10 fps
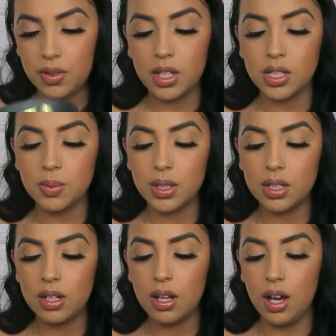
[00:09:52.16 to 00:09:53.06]
this
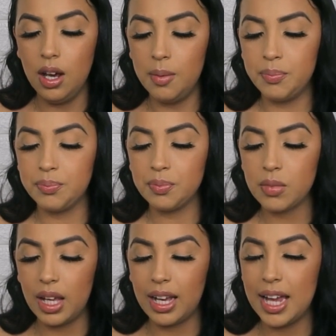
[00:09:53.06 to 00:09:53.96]
one, um,
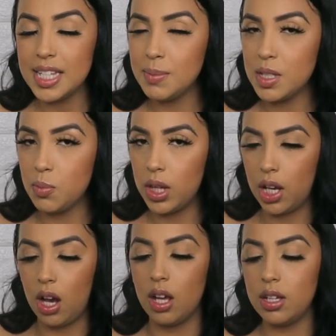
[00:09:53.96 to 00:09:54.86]
it kind of smells more
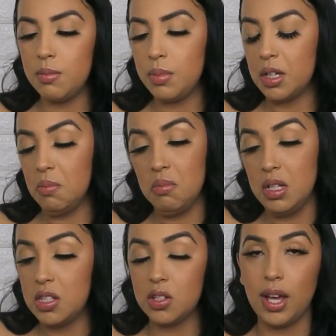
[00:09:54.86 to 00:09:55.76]
like cotton, but
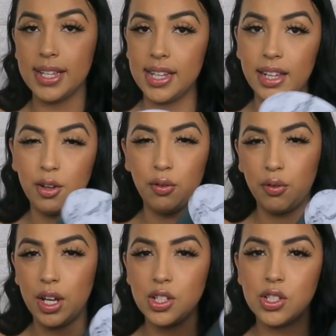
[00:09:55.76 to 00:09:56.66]
it still has that like
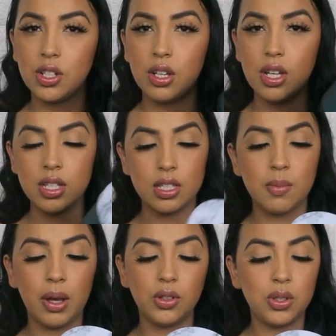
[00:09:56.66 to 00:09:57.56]
fresh
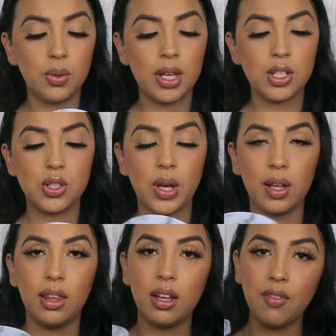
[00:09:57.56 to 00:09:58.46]
smell to it, so
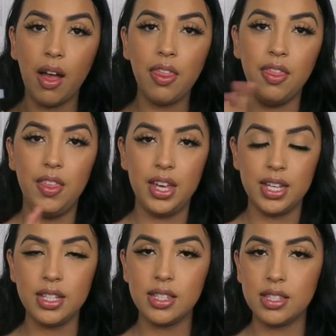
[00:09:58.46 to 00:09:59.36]
I love
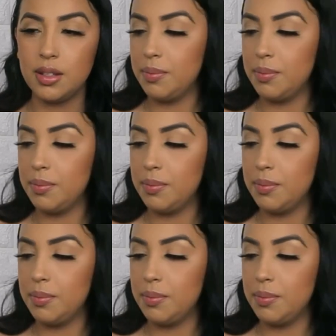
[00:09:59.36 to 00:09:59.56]
this.